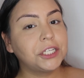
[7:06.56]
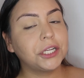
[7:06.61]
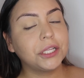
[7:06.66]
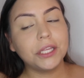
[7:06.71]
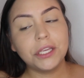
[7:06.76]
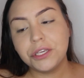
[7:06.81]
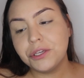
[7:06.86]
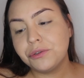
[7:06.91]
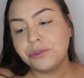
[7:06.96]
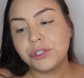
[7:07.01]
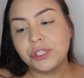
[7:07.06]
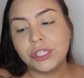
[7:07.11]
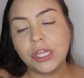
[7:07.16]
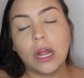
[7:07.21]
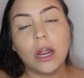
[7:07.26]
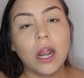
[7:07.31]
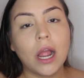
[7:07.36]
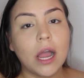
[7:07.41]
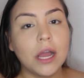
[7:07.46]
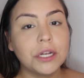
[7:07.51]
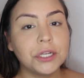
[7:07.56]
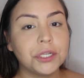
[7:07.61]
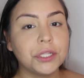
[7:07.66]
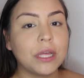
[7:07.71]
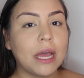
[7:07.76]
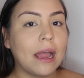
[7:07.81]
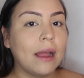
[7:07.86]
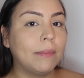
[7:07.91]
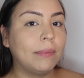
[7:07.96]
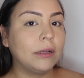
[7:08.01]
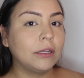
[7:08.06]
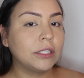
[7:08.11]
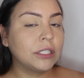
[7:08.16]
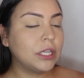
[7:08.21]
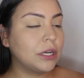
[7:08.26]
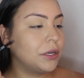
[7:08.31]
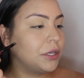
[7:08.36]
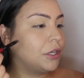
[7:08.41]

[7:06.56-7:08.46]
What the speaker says: sure that you start under the eyebrows though.